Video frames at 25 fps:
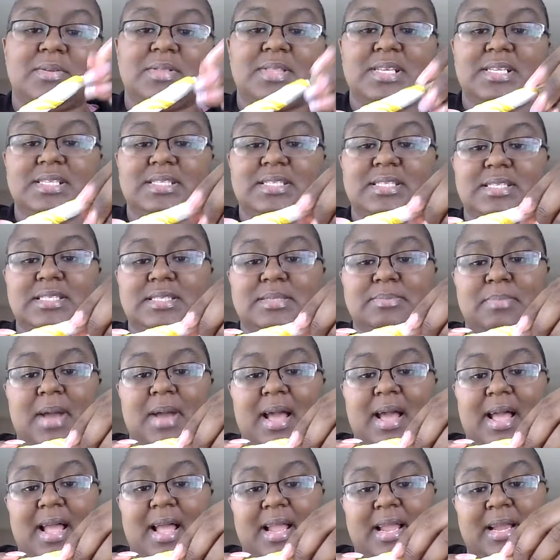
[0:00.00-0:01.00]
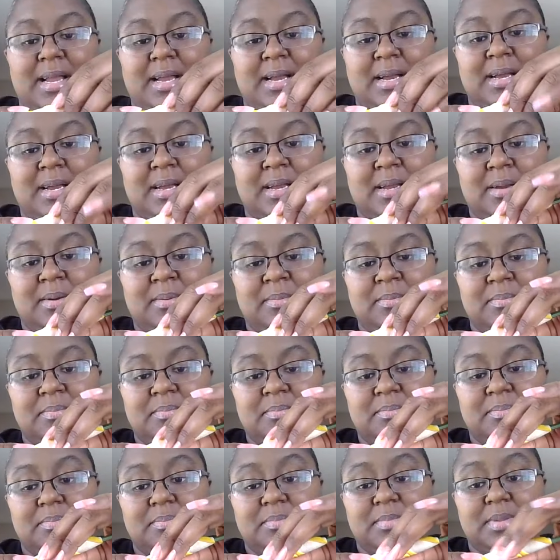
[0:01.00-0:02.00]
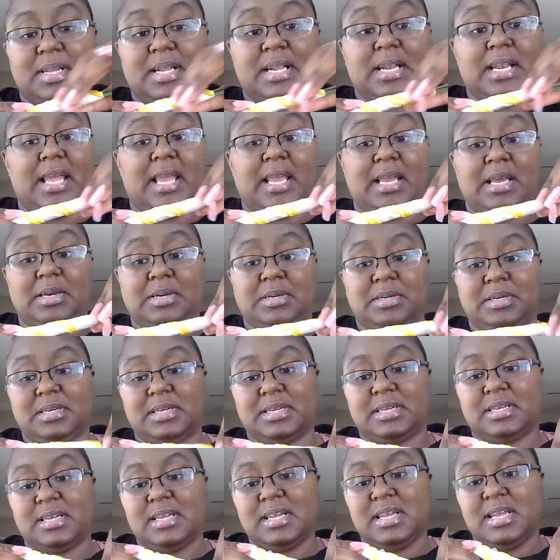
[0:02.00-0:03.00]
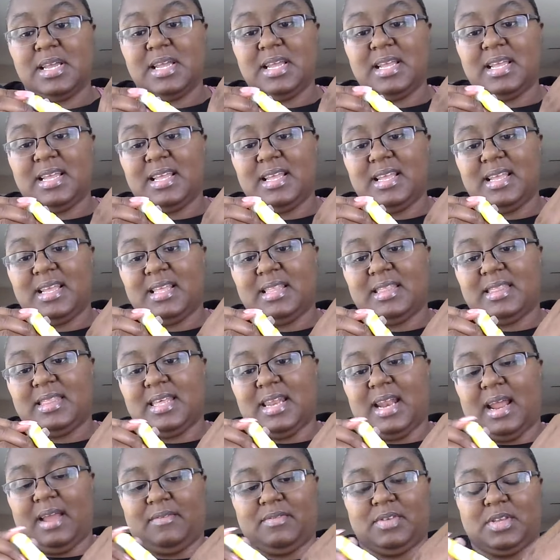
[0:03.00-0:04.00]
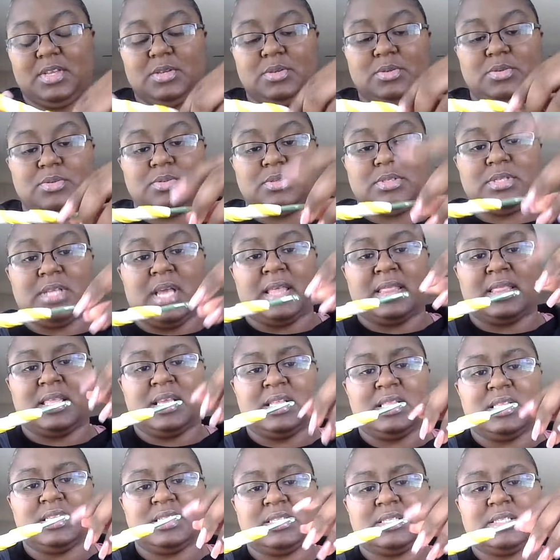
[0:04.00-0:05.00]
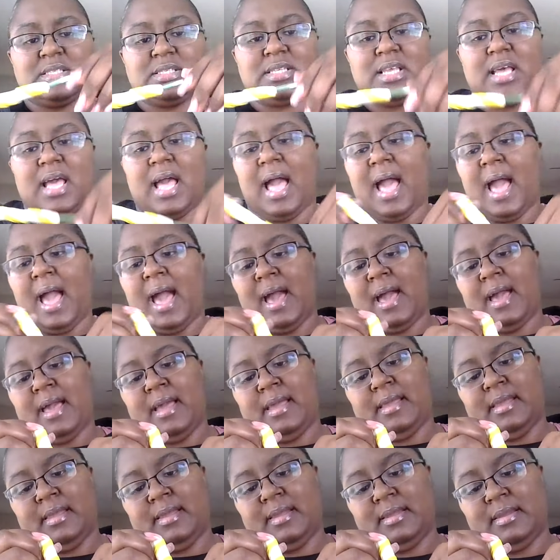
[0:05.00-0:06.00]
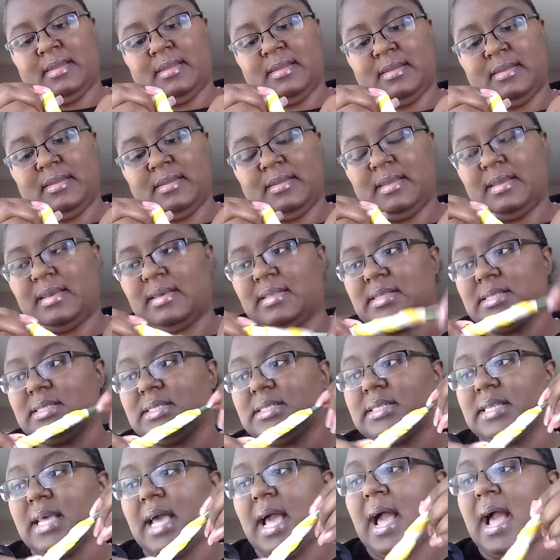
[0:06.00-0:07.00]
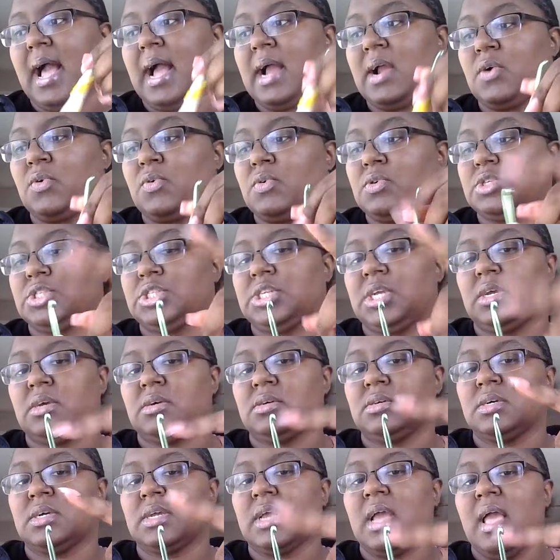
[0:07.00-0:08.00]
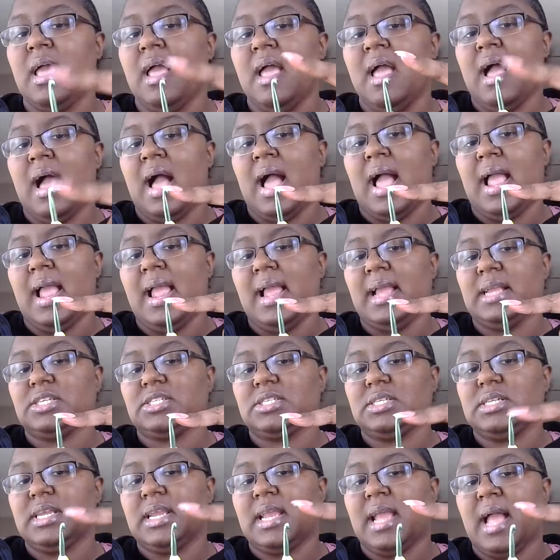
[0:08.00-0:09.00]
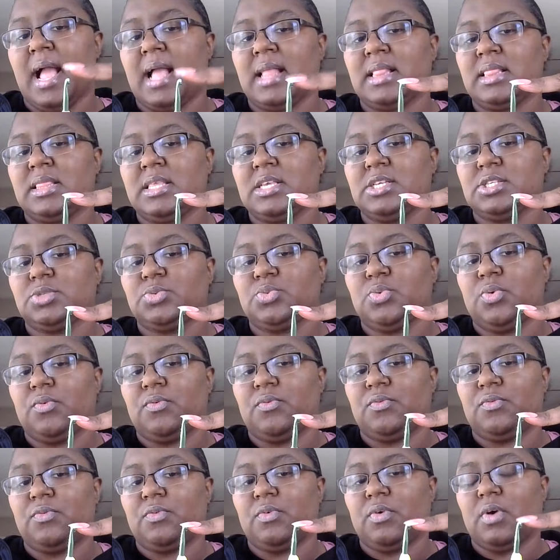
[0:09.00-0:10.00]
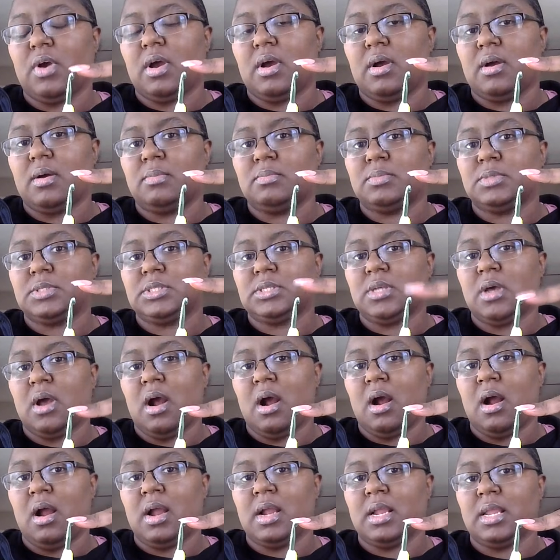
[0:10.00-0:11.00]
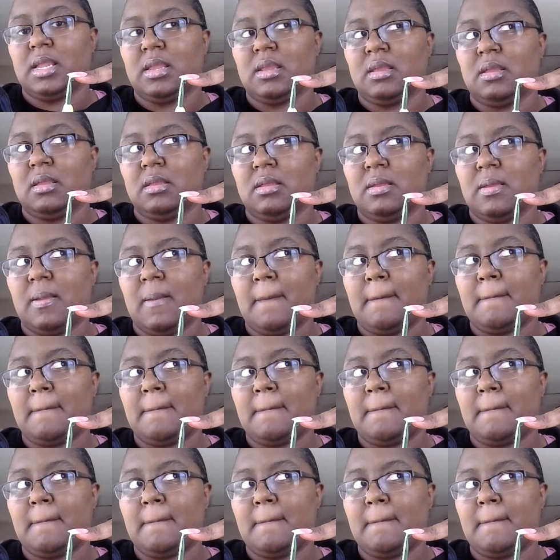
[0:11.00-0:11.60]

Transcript: this is my clay hook that I've used. I think this is an eye. Yeah, this is an eye crochet hook. I actually got this one from Target,